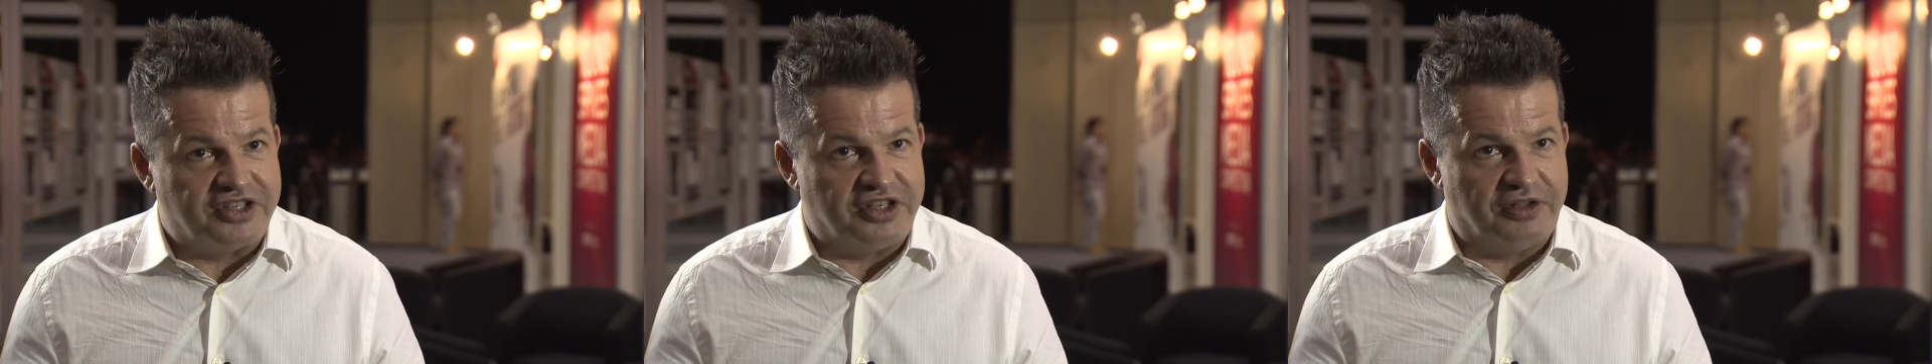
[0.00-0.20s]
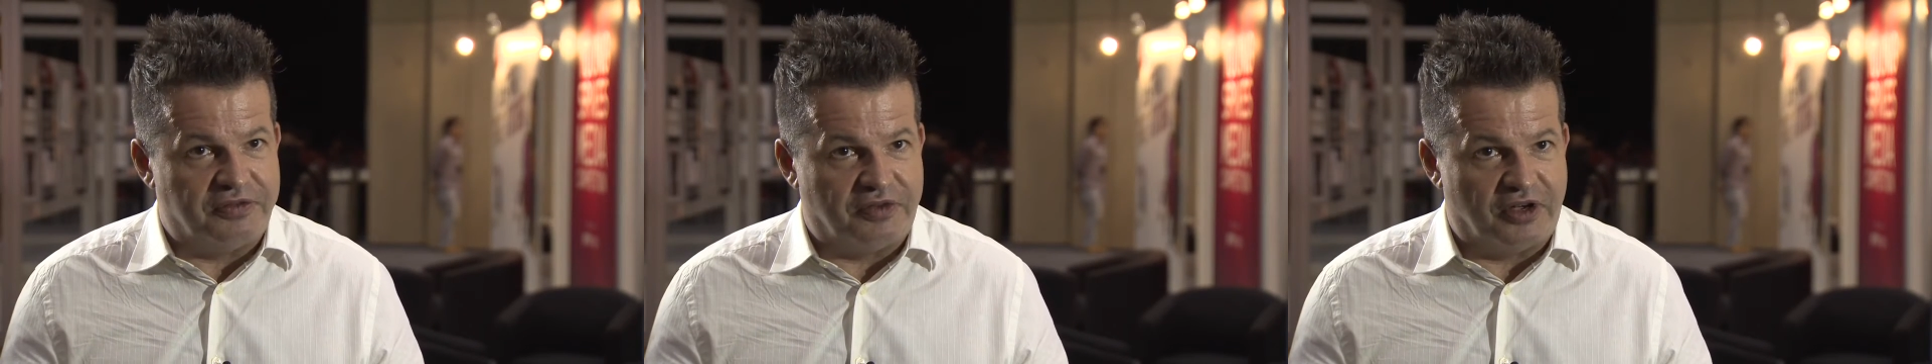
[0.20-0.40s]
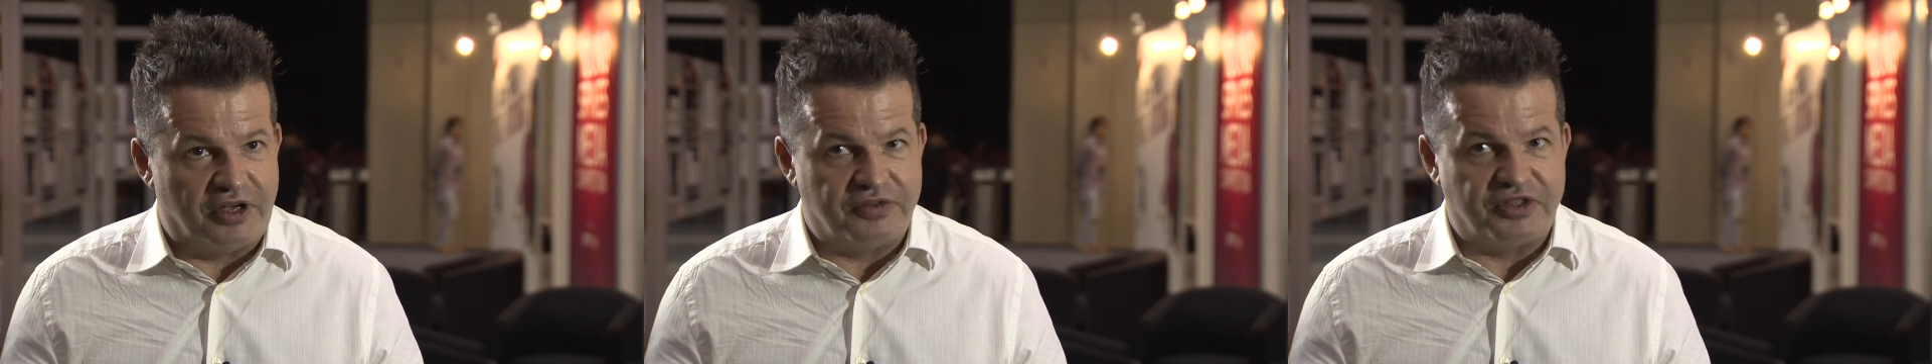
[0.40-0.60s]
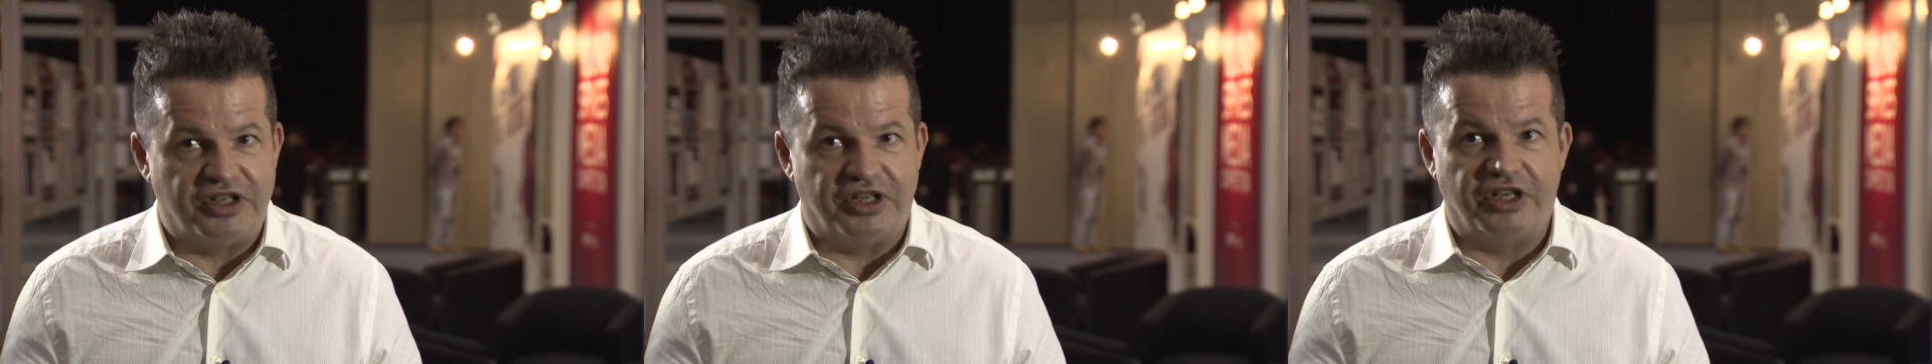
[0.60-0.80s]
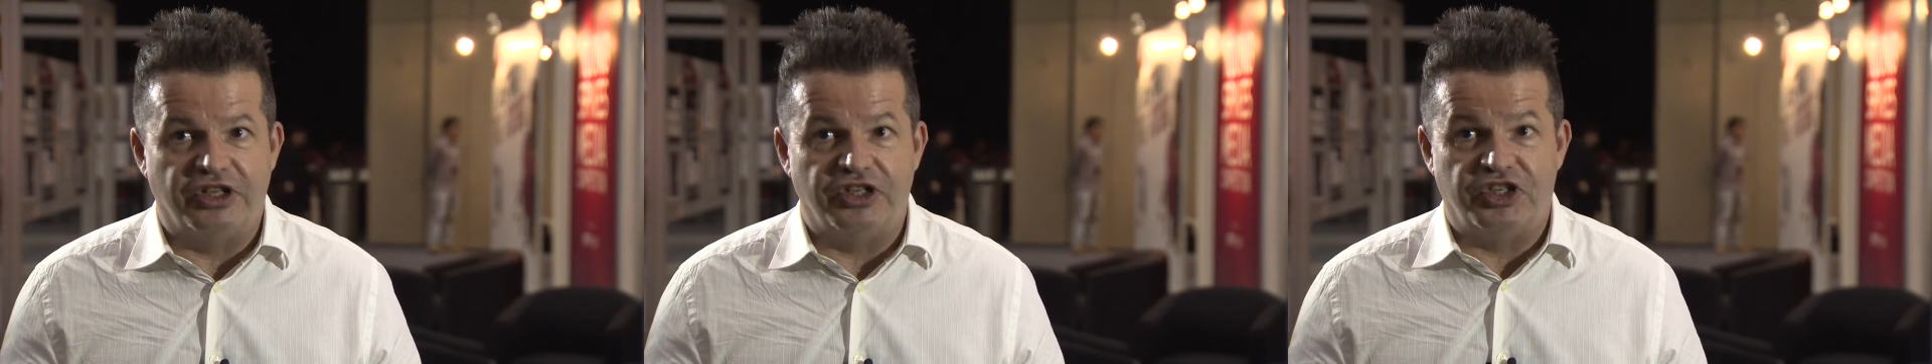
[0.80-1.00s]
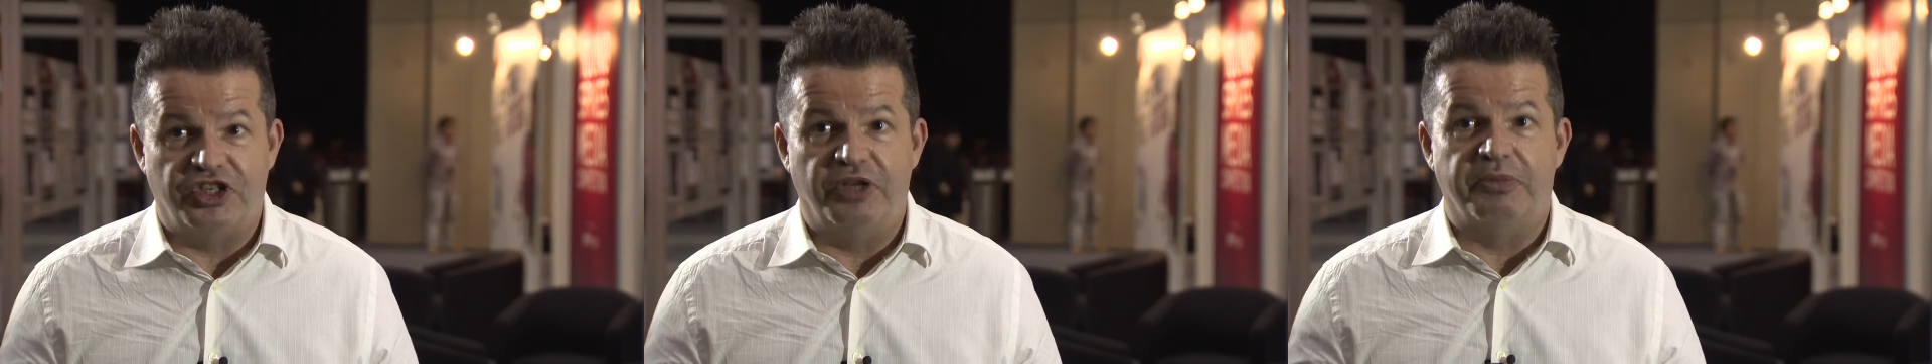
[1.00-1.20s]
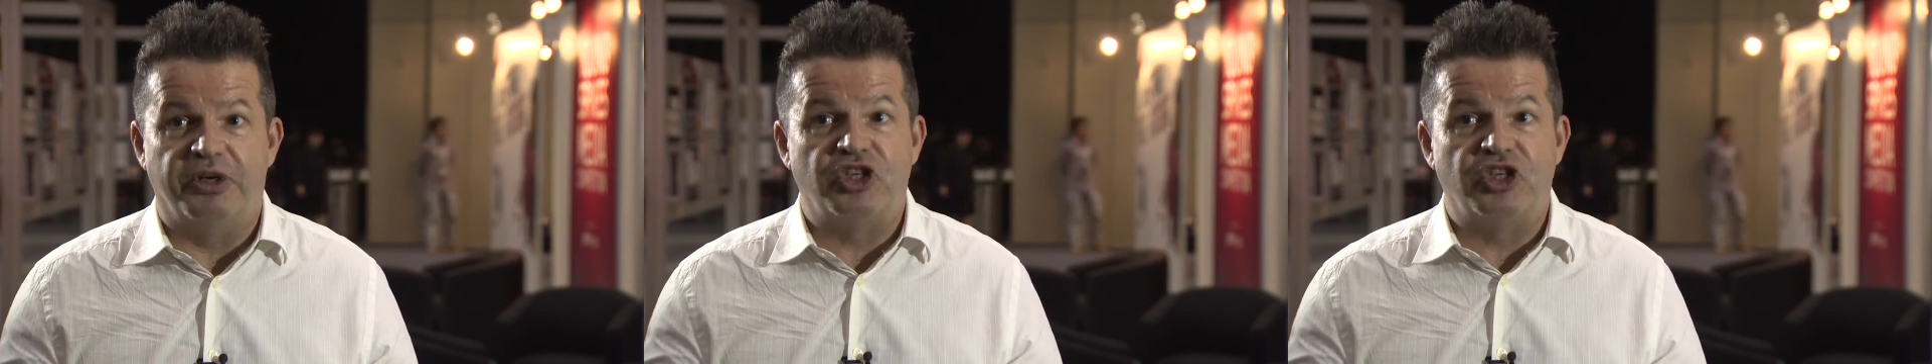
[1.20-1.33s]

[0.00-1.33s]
tier 5 city consumer,